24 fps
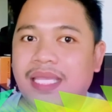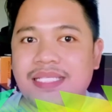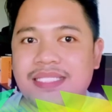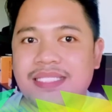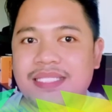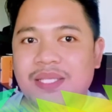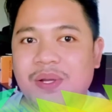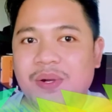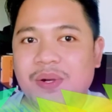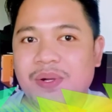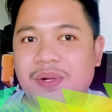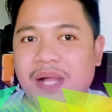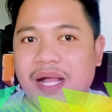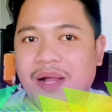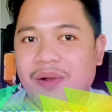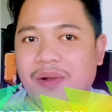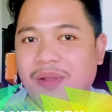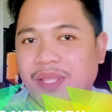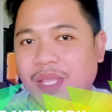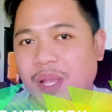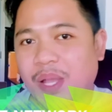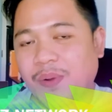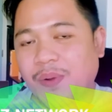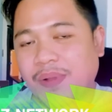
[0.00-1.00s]
So
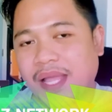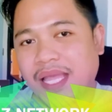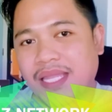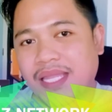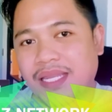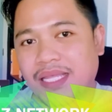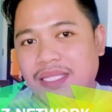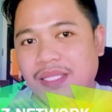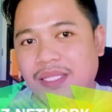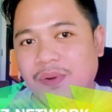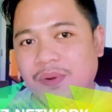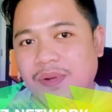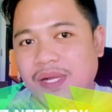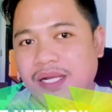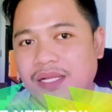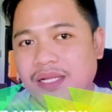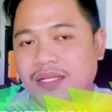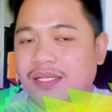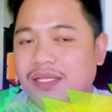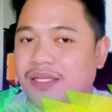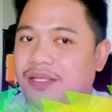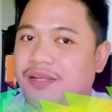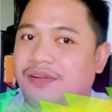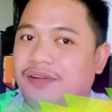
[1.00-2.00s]
ahoy ho and aloha.
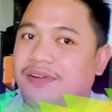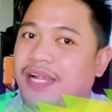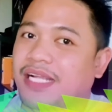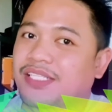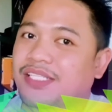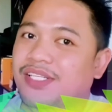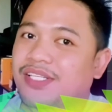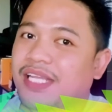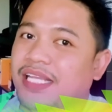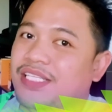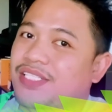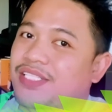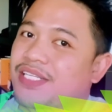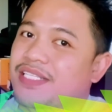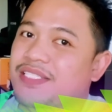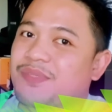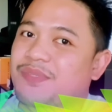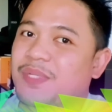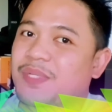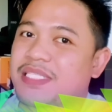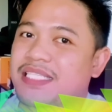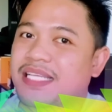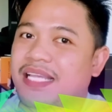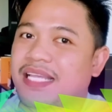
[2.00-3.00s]
Congratulations
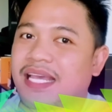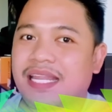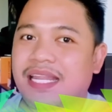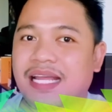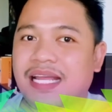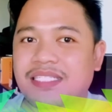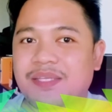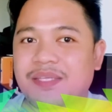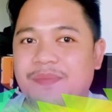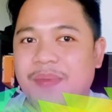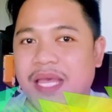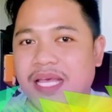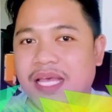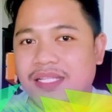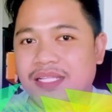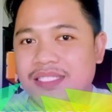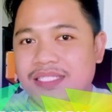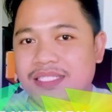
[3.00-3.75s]
once again, Ate Mel's.